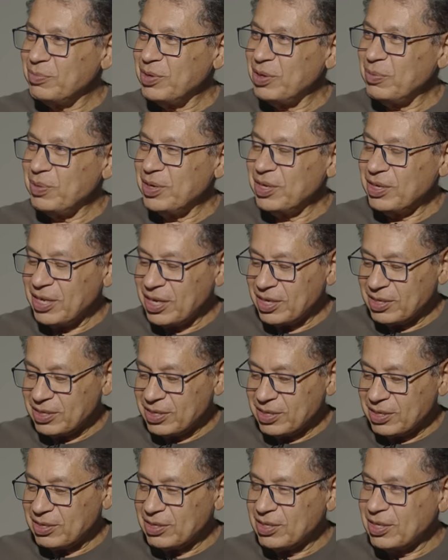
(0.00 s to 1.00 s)
Maybe it has
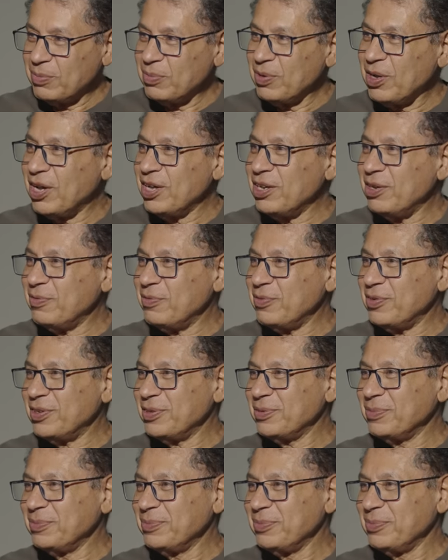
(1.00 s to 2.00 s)
some kind of
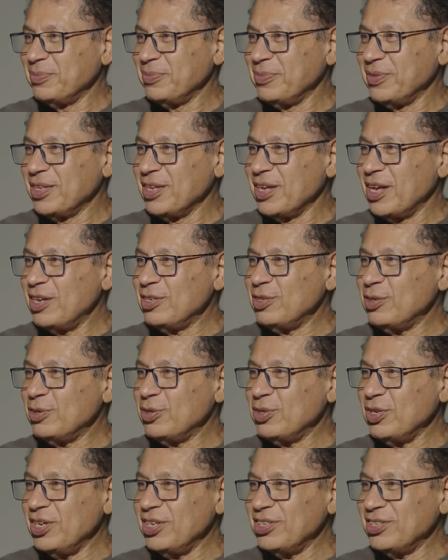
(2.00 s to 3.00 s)

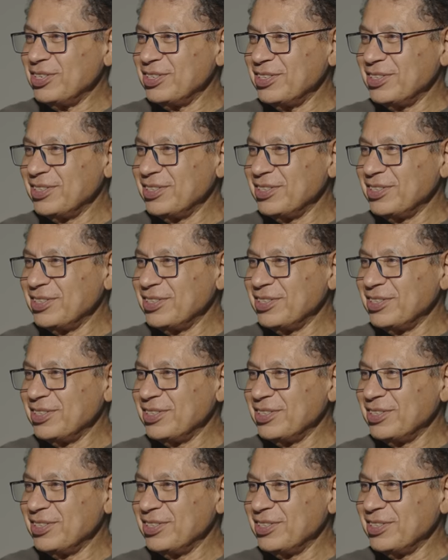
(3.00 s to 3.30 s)
association.